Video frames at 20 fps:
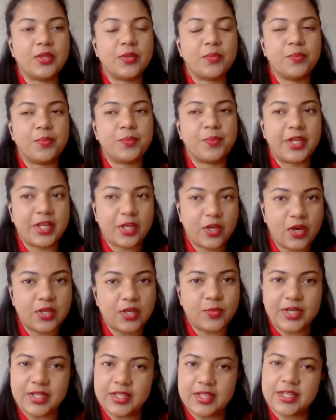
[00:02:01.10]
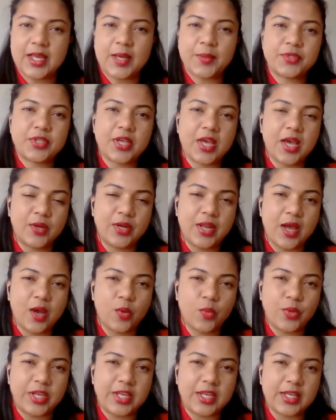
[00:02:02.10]
Because what are the gaps on how
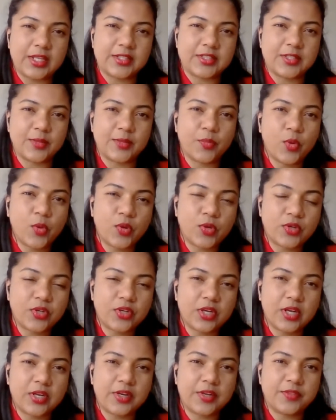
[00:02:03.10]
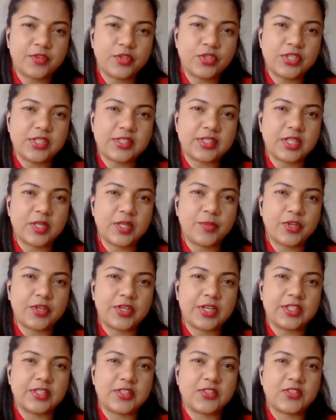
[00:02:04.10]
we can support refugees and
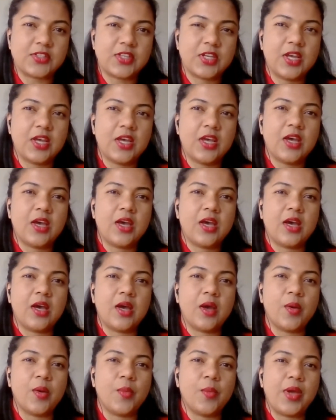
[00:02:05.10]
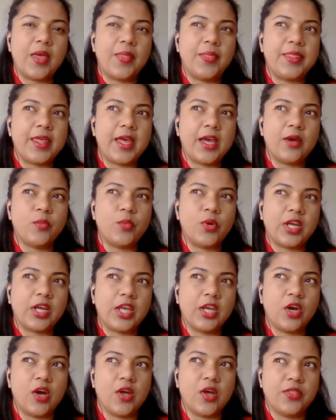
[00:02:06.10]
immigrants, and
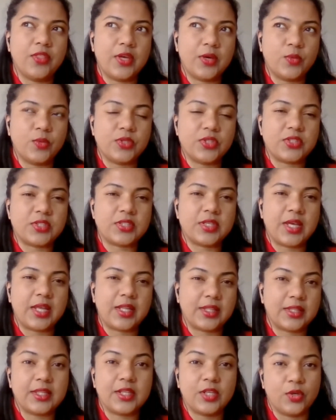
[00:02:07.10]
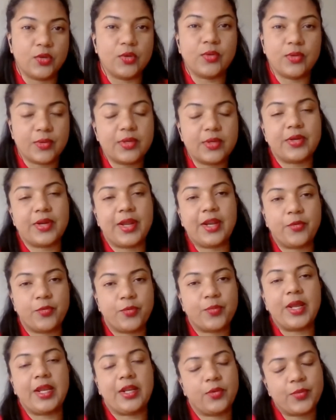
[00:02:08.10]
working on those,
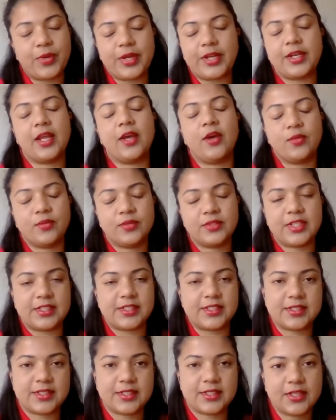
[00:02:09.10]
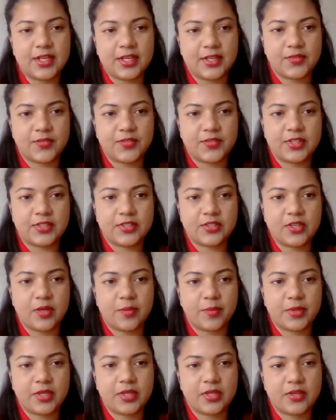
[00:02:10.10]
right now. That's kind of the
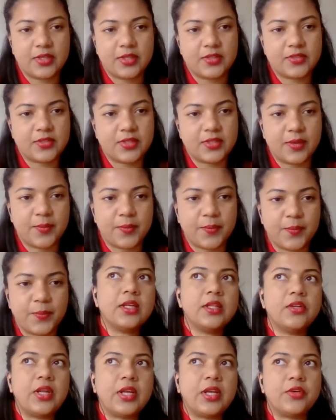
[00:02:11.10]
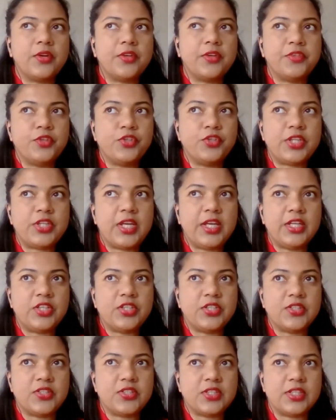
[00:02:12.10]
topic. So, like refugee
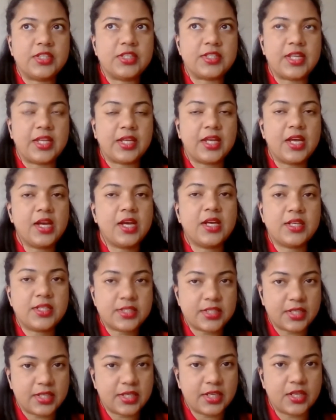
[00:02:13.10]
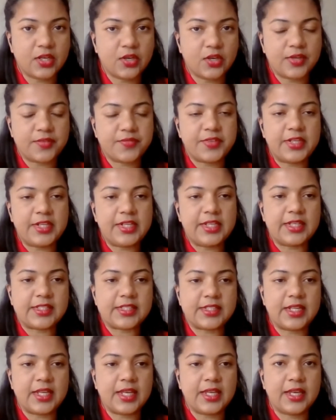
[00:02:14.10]
agencies like us, and
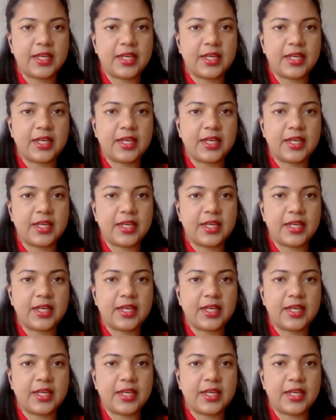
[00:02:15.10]
affiliates like